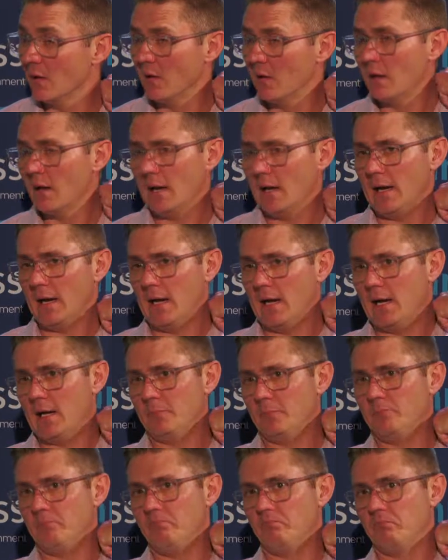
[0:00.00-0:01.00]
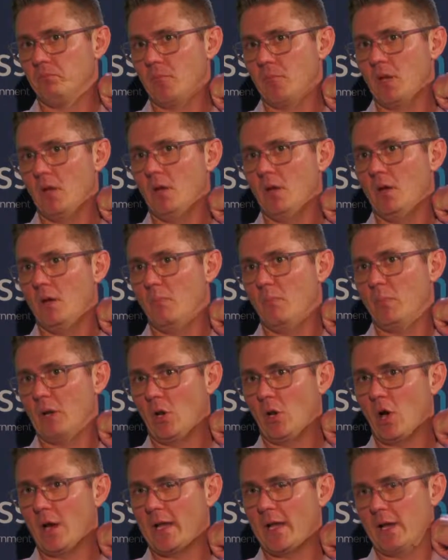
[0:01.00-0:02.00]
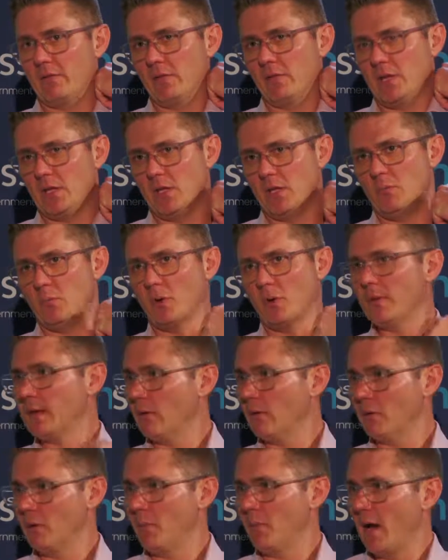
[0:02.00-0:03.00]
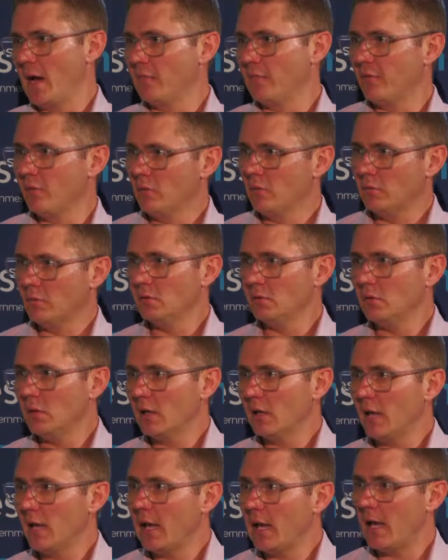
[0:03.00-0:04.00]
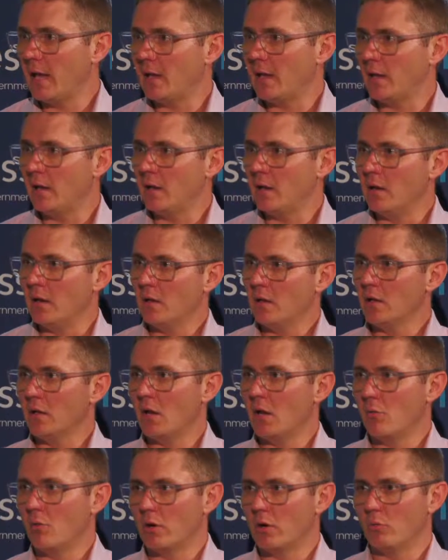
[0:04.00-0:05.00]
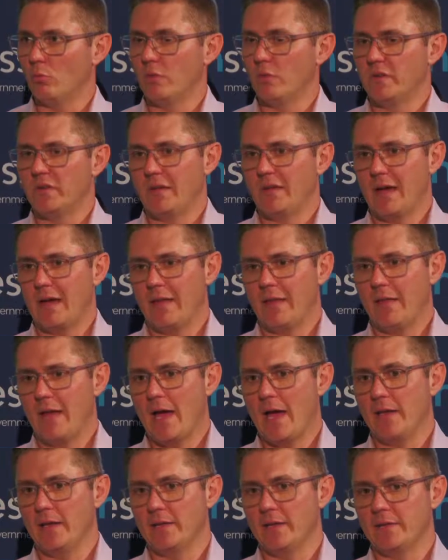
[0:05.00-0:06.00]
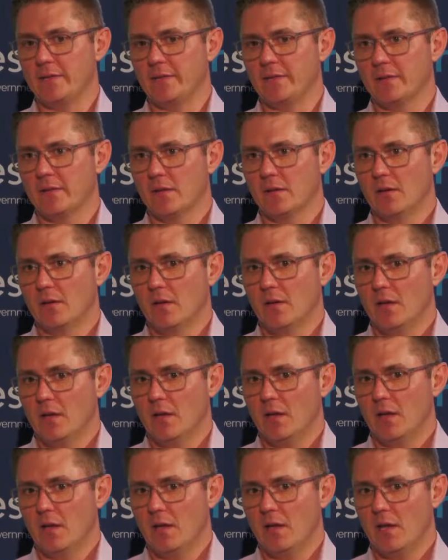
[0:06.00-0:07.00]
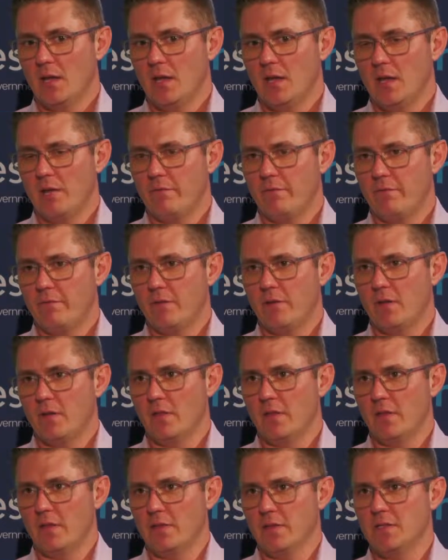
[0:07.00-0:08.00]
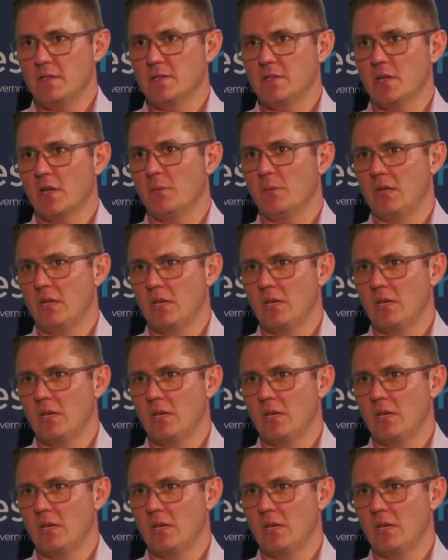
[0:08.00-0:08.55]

But like everything, you probably get what you pay for. And what I would say to that is, if this is going to be